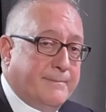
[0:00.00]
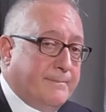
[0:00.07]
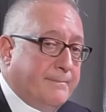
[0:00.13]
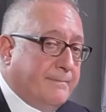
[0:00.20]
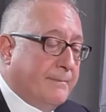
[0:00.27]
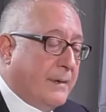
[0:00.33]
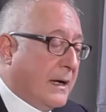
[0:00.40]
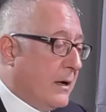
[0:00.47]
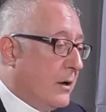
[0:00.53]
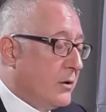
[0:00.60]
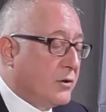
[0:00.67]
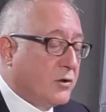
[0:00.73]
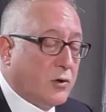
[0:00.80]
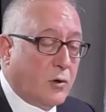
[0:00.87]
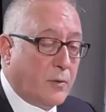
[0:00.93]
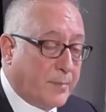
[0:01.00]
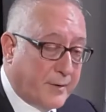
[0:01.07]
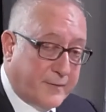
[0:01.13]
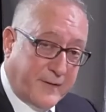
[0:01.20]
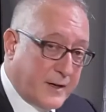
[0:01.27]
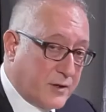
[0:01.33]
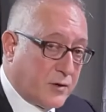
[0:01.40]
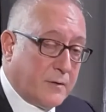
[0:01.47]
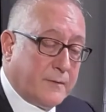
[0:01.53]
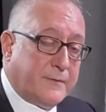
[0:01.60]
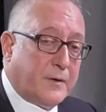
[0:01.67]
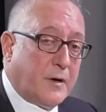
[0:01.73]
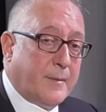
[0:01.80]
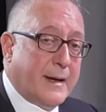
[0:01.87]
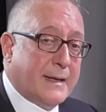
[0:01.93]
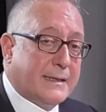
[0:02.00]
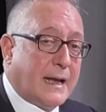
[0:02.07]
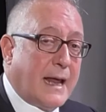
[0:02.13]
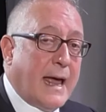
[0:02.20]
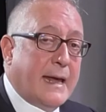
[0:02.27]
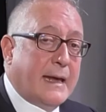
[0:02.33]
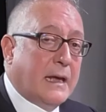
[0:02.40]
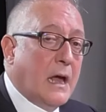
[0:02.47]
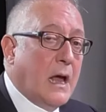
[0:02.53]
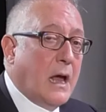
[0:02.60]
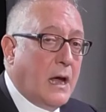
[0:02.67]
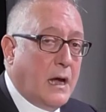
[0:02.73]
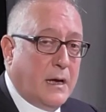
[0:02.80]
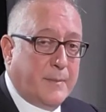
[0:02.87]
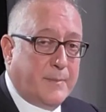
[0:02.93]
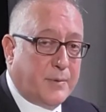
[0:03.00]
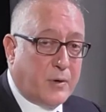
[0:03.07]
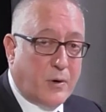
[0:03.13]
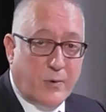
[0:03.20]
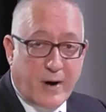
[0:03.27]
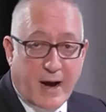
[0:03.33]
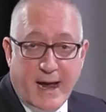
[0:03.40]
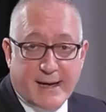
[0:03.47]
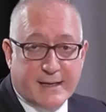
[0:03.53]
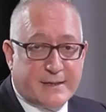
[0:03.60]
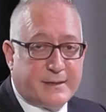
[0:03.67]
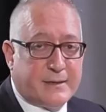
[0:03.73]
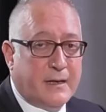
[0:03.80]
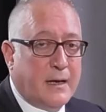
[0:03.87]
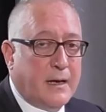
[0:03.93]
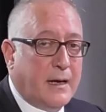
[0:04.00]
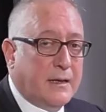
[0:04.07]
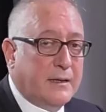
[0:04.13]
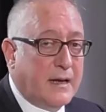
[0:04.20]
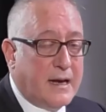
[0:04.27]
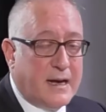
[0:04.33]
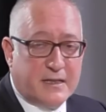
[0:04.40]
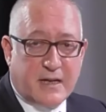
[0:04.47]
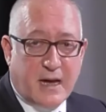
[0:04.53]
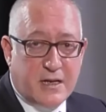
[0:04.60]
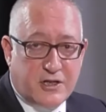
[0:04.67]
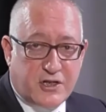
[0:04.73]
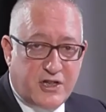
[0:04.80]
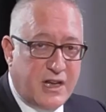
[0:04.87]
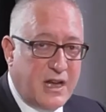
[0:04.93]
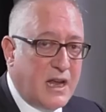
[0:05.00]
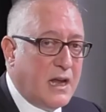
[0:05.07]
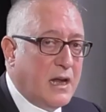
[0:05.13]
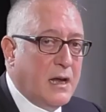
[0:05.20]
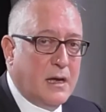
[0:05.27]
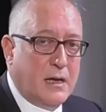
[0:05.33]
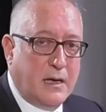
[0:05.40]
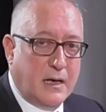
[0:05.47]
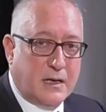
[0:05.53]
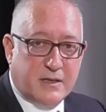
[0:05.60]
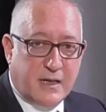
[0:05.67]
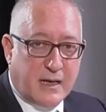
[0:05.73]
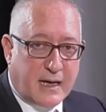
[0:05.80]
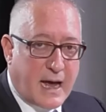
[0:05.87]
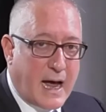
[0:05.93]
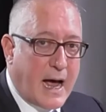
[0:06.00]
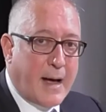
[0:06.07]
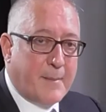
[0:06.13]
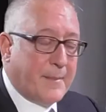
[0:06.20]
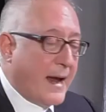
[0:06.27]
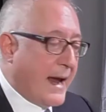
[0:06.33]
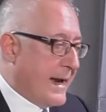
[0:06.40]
but also professional formats like ProRes, DNX HD, XDCAM, and